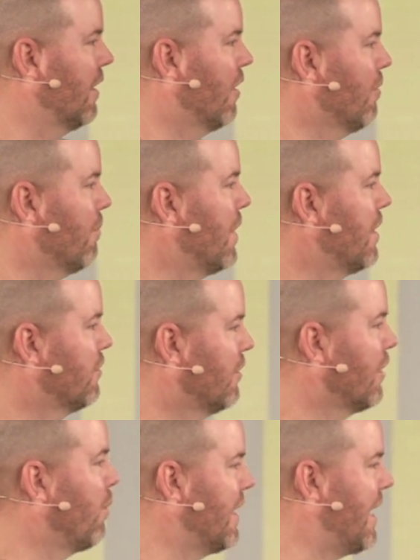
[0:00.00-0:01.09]
So
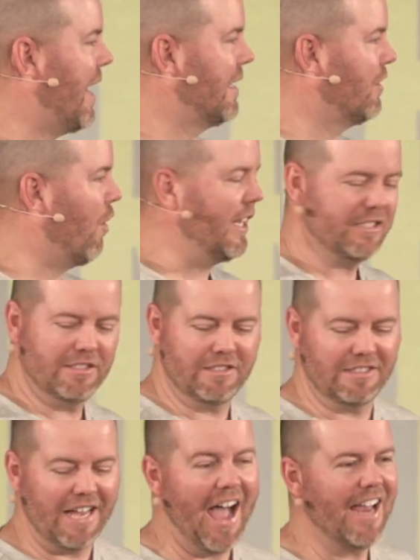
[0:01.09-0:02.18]
that's why Christ
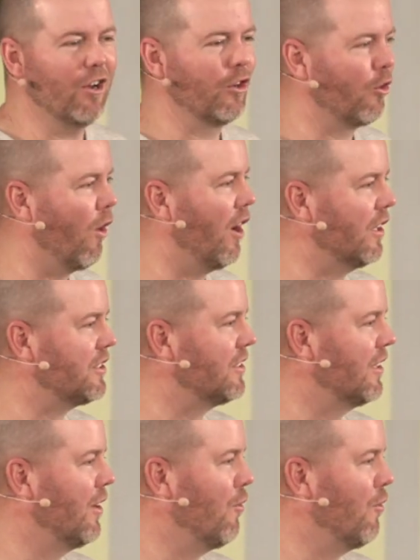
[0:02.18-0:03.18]
died on a cross